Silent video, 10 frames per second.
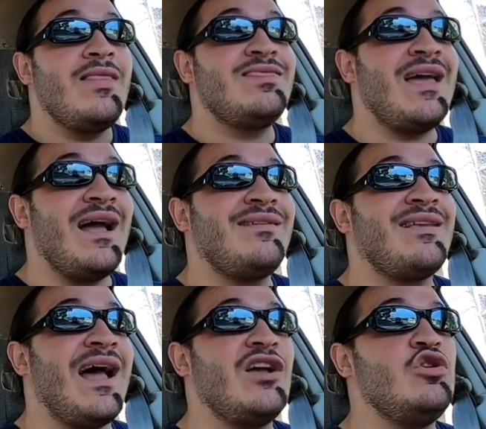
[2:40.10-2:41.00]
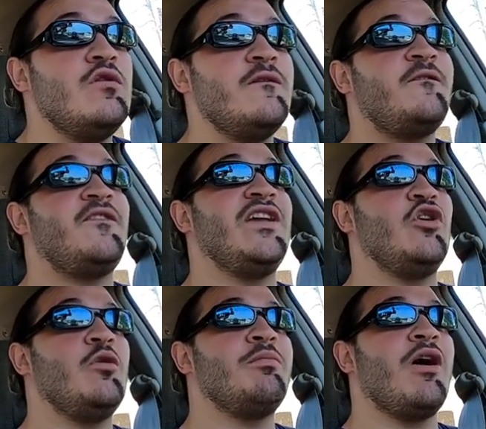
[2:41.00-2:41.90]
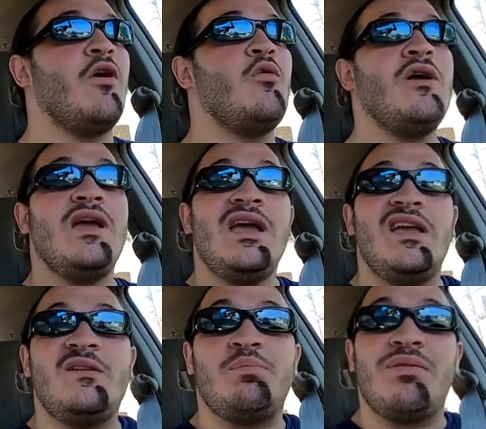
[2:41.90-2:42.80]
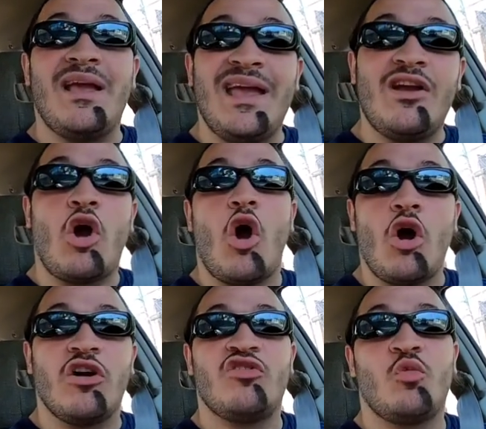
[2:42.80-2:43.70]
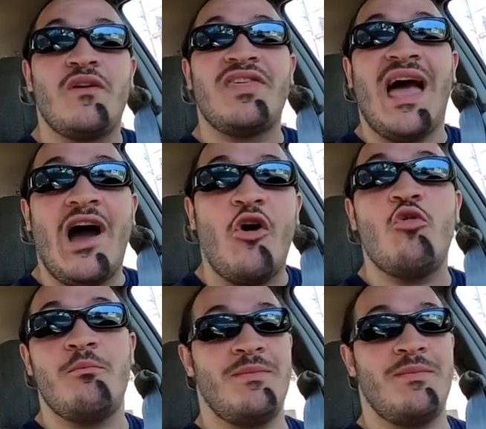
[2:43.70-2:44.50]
That's how you feel, bro? He's playing cards without